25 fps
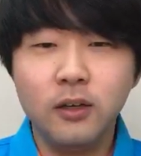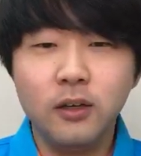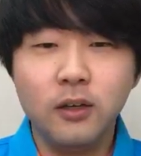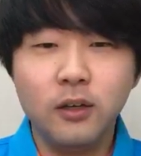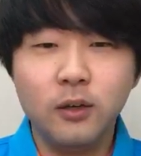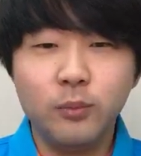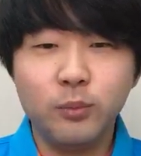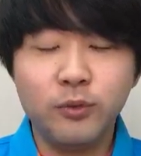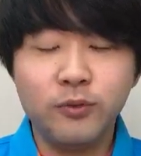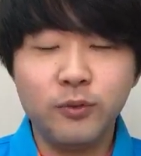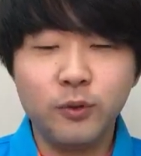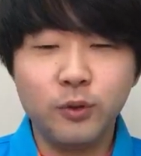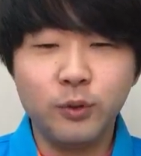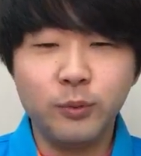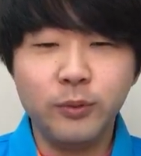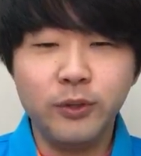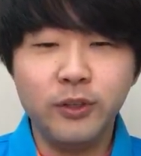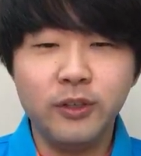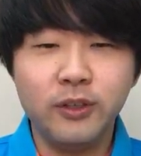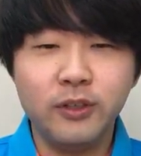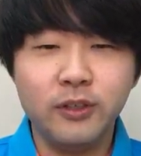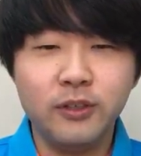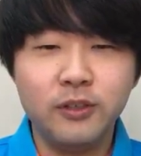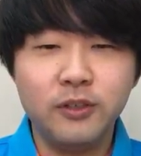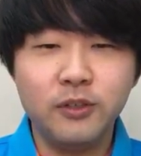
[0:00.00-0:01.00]
before we get
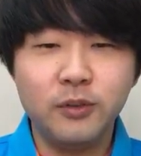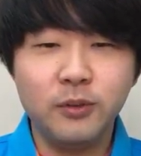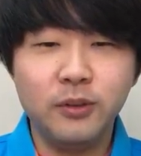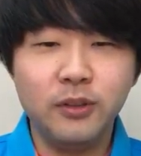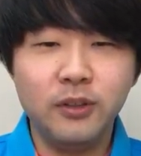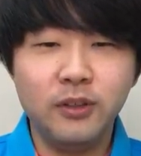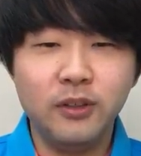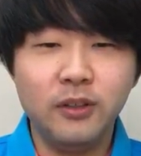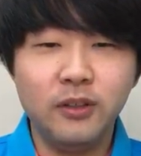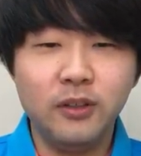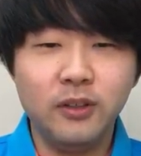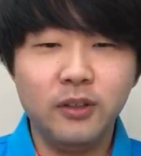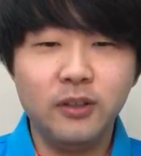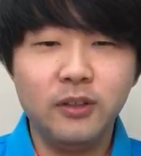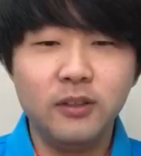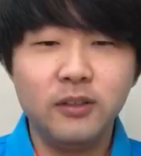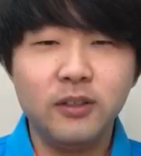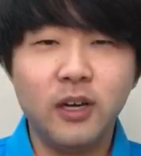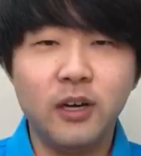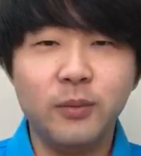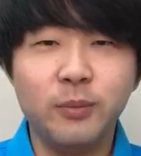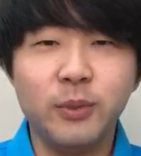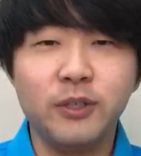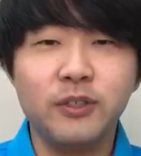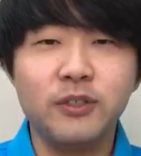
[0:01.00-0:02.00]
into the
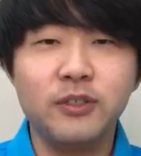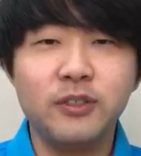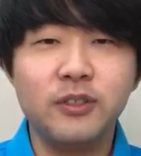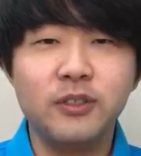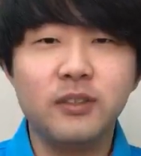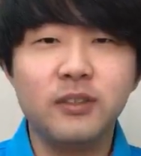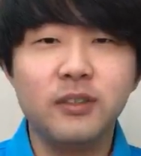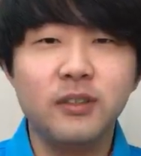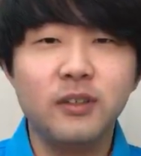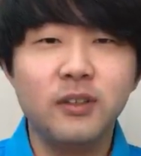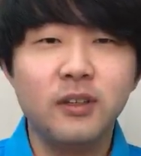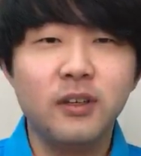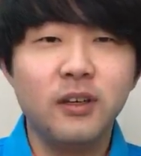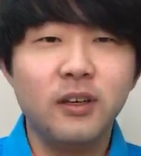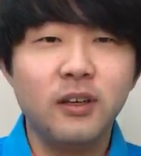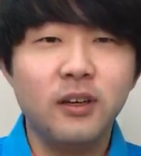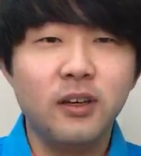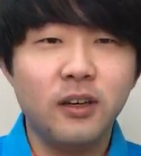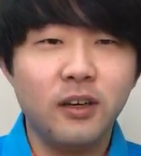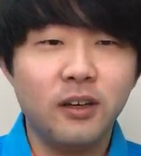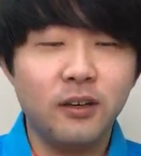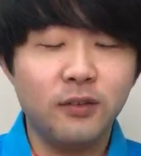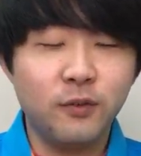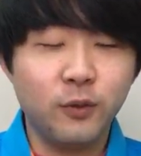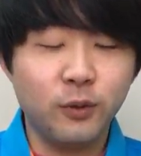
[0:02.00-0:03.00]
topics
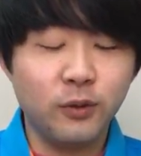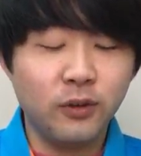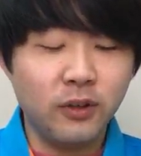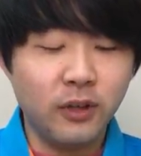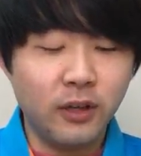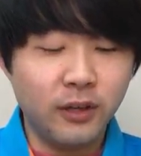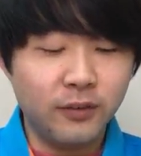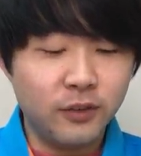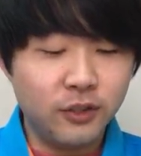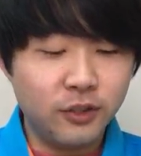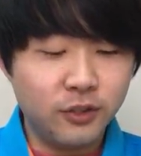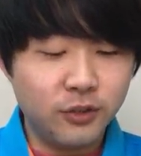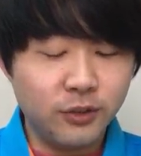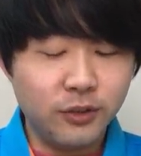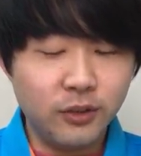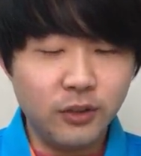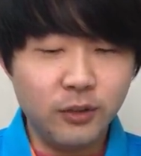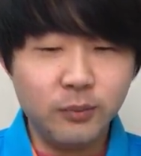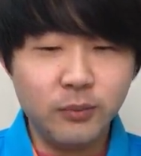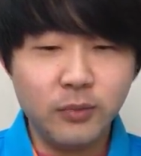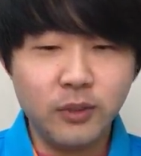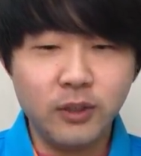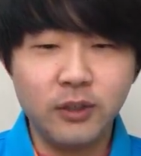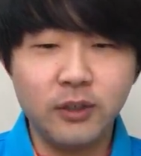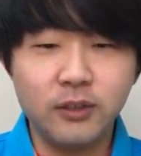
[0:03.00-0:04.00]
for the live stream,
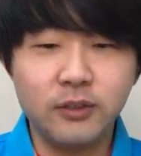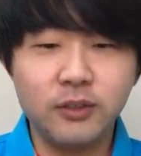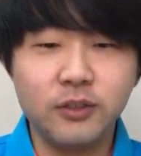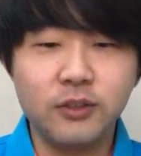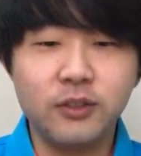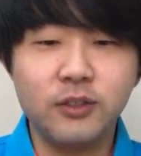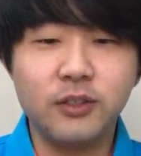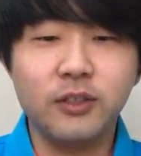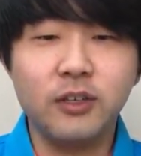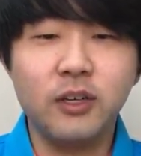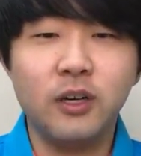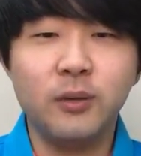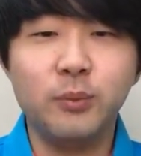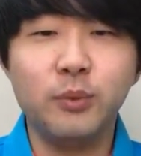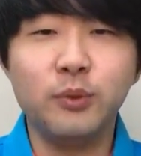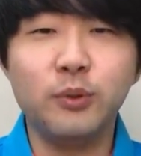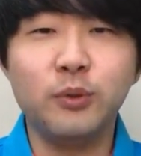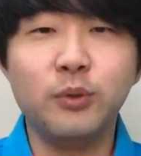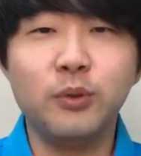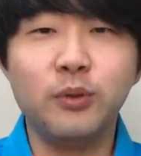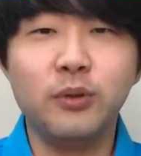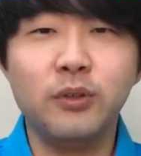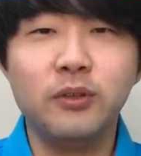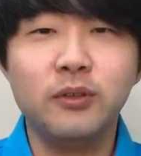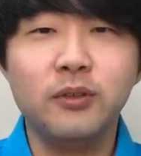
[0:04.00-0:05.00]
just a
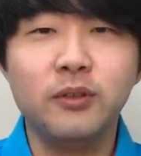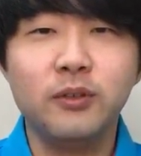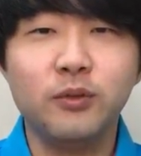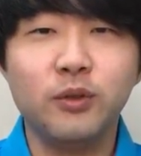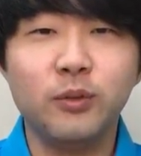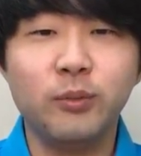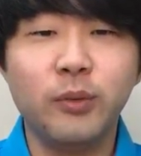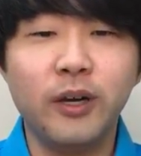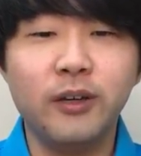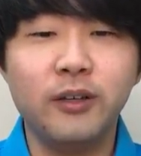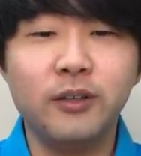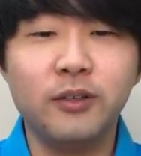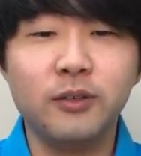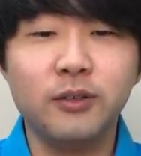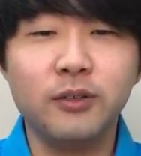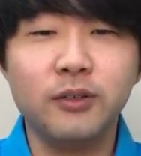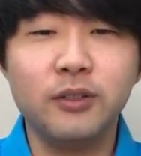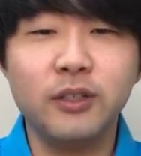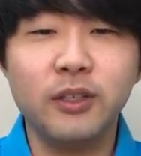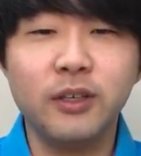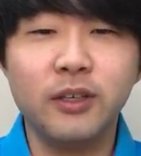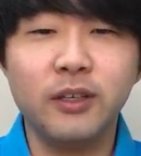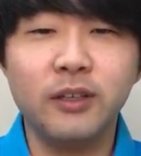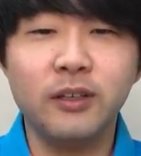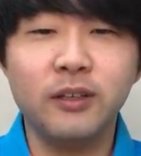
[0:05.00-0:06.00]
couple reminders
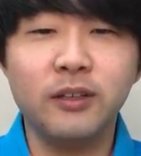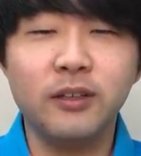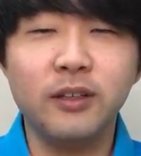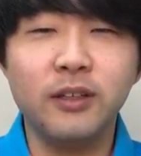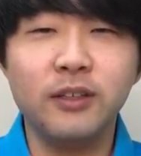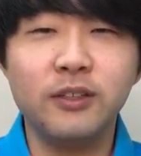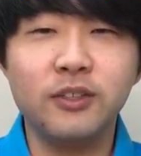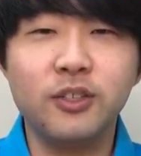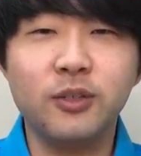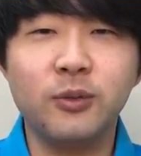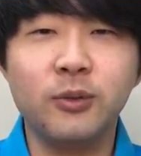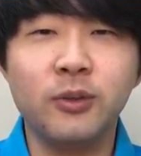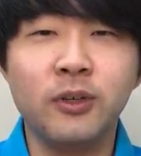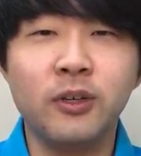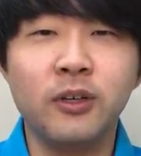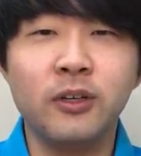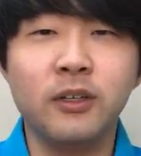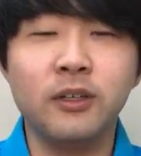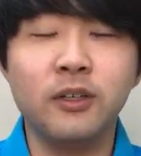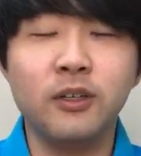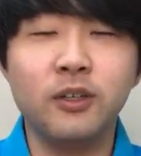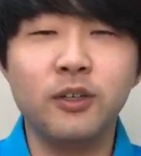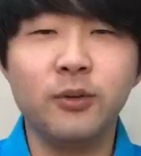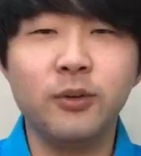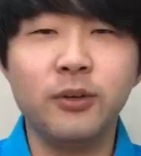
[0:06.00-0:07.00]
and things going on
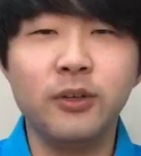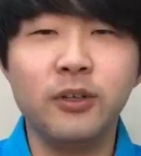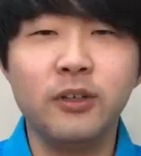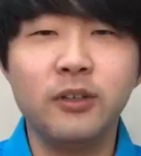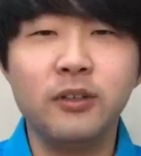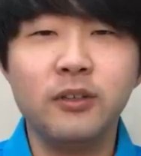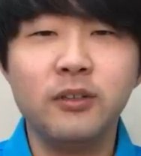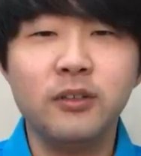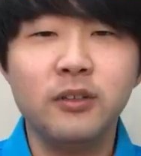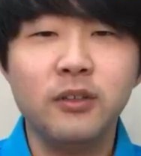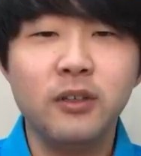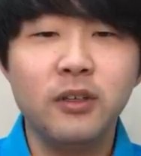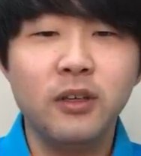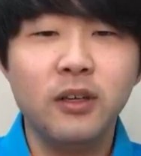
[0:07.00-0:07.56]
in Korea.